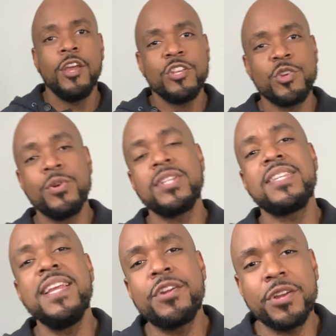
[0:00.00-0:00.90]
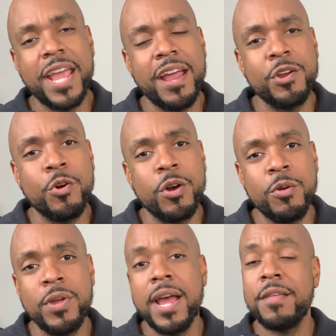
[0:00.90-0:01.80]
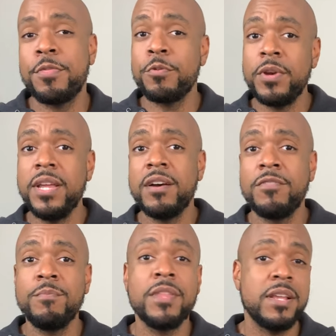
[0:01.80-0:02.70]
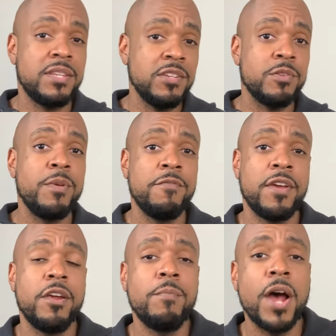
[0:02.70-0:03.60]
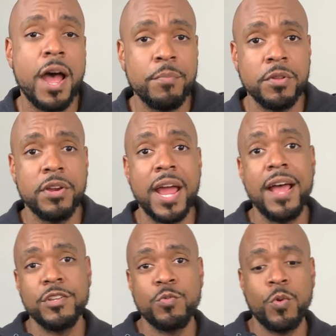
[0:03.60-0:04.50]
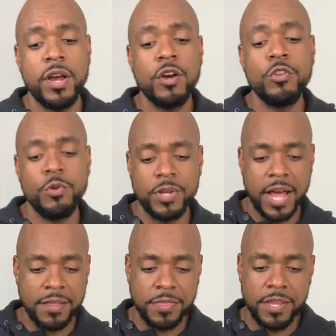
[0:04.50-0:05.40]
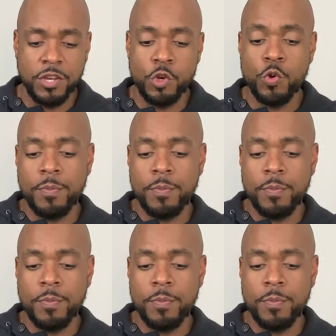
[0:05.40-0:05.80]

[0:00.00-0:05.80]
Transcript: So in the sneaker category, we got three of them that tends to be very popular as well. You got the New